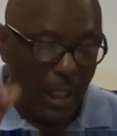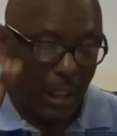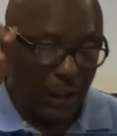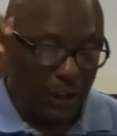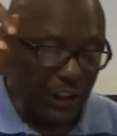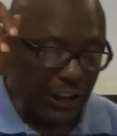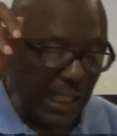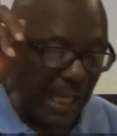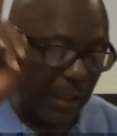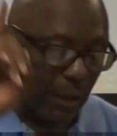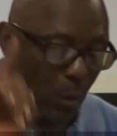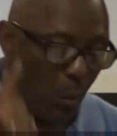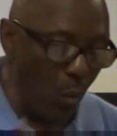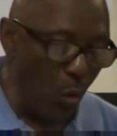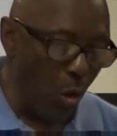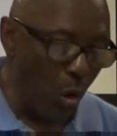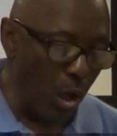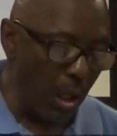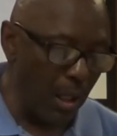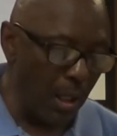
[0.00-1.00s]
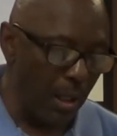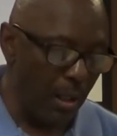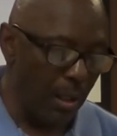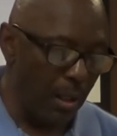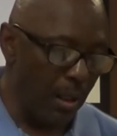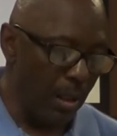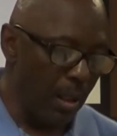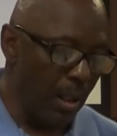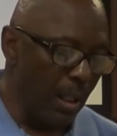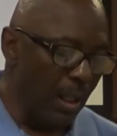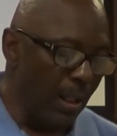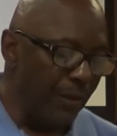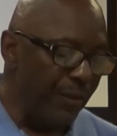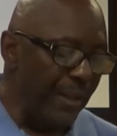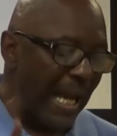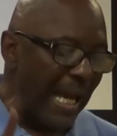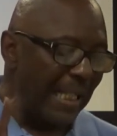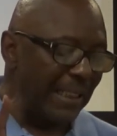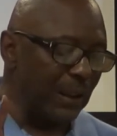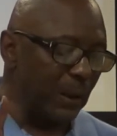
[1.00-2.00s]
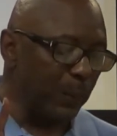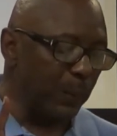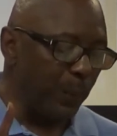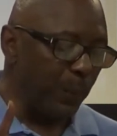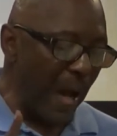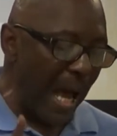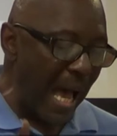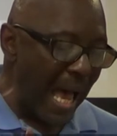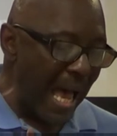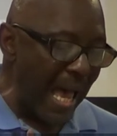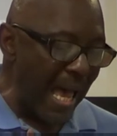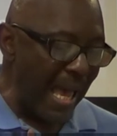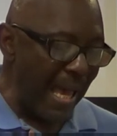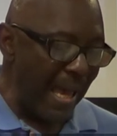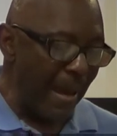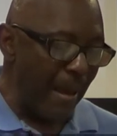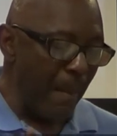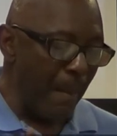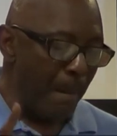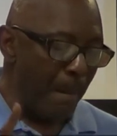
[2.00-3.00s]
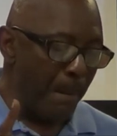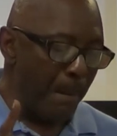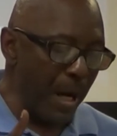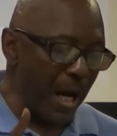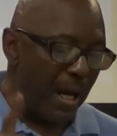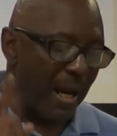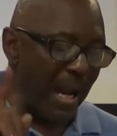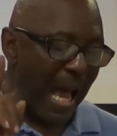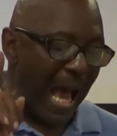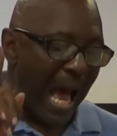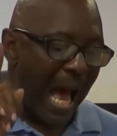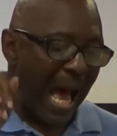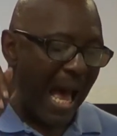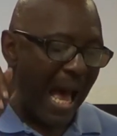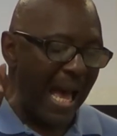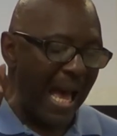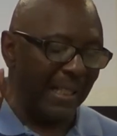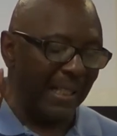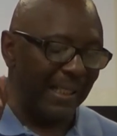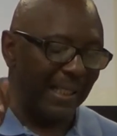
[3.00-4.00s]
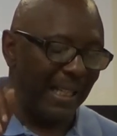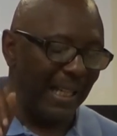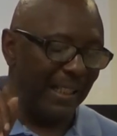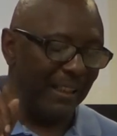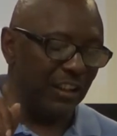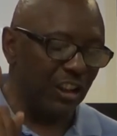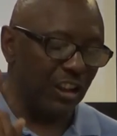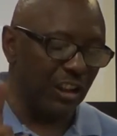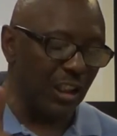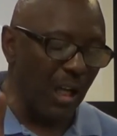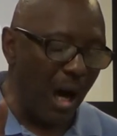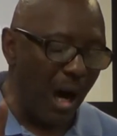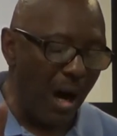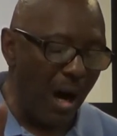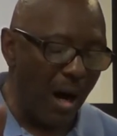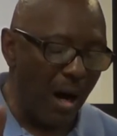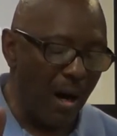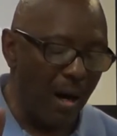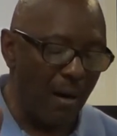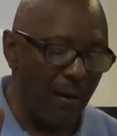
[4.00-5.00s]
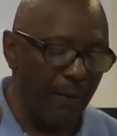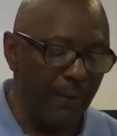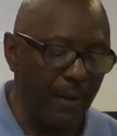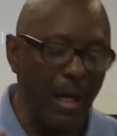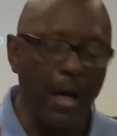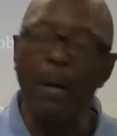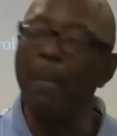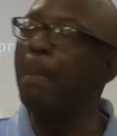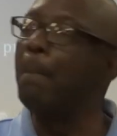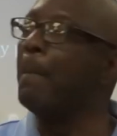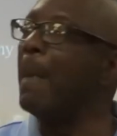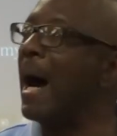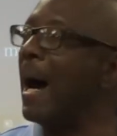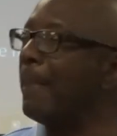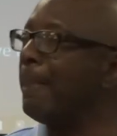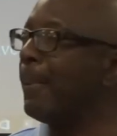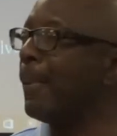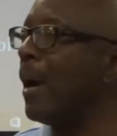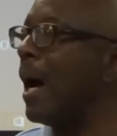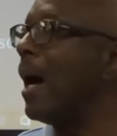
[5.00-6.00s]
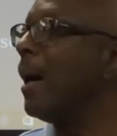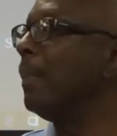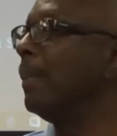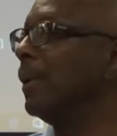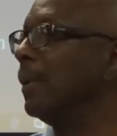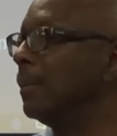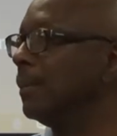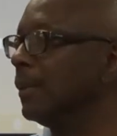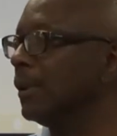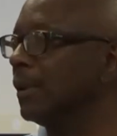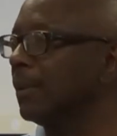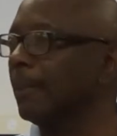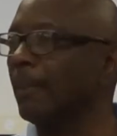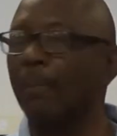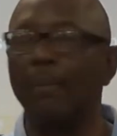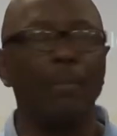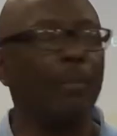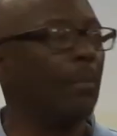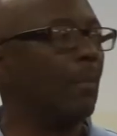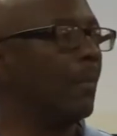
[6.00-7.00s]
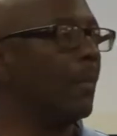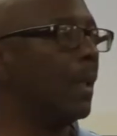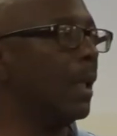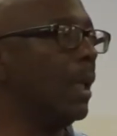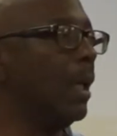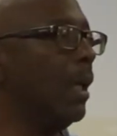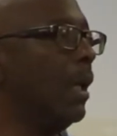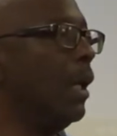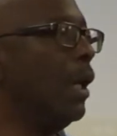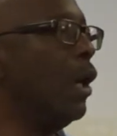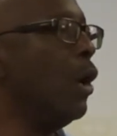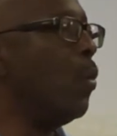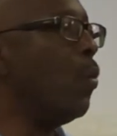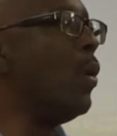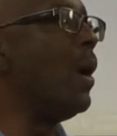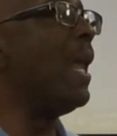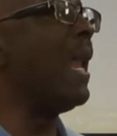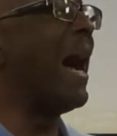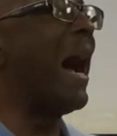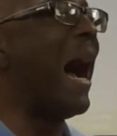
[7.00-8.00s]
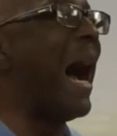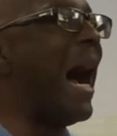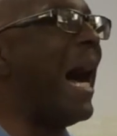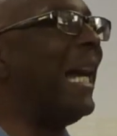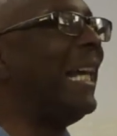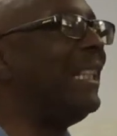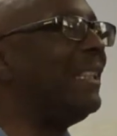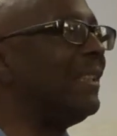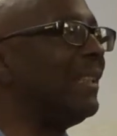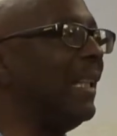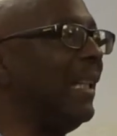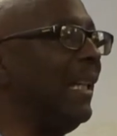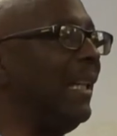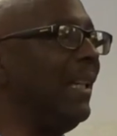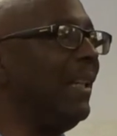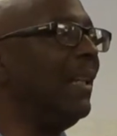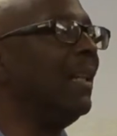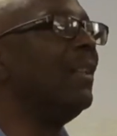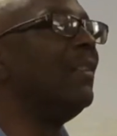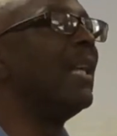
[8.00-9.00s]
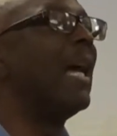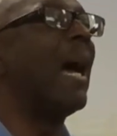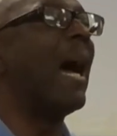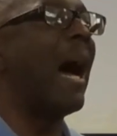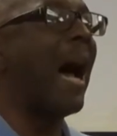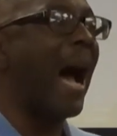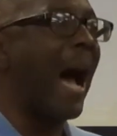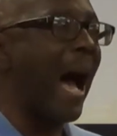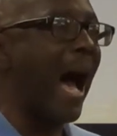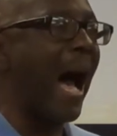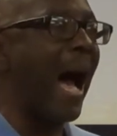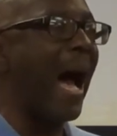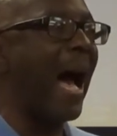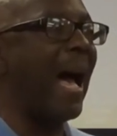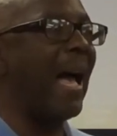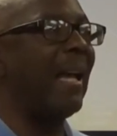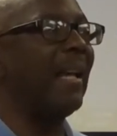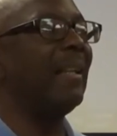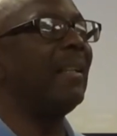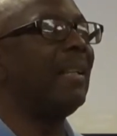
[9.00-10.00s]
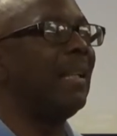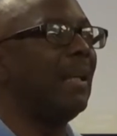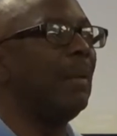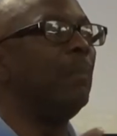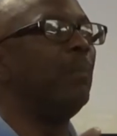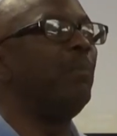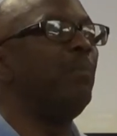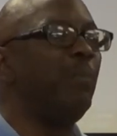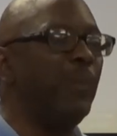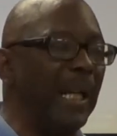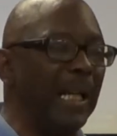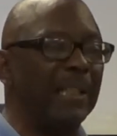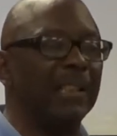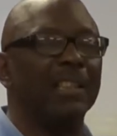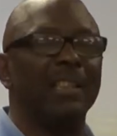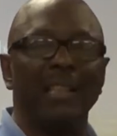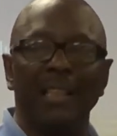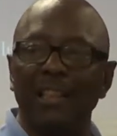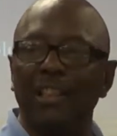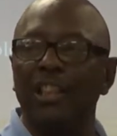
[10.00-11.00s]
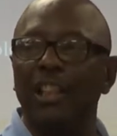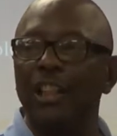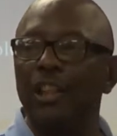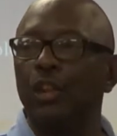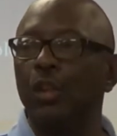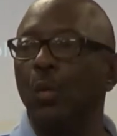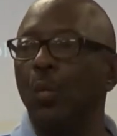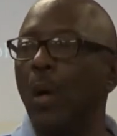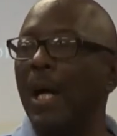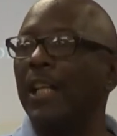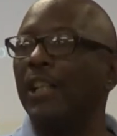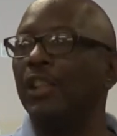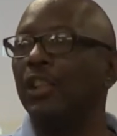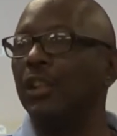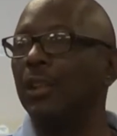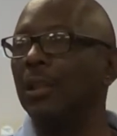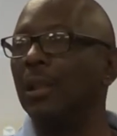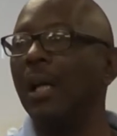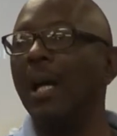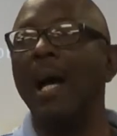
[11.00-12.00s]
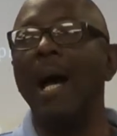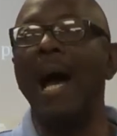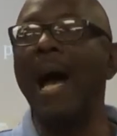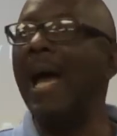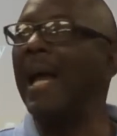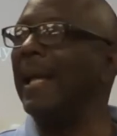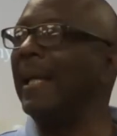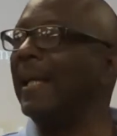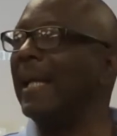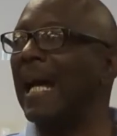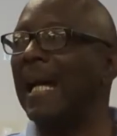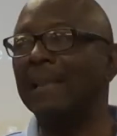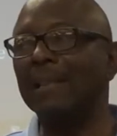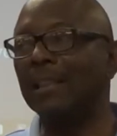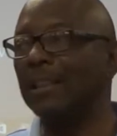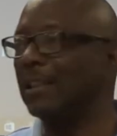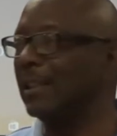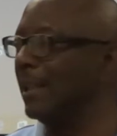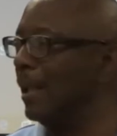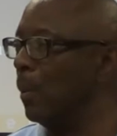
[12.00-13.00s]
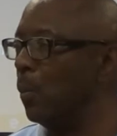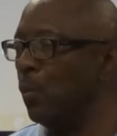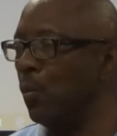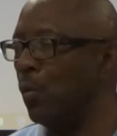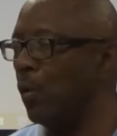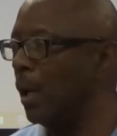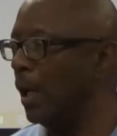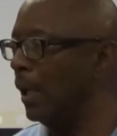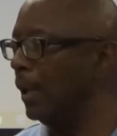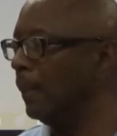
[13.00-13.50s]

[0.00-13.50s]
Second one, that's fine, but I can solve my problem. When I think that I can fix this situation, I ain't got to step one.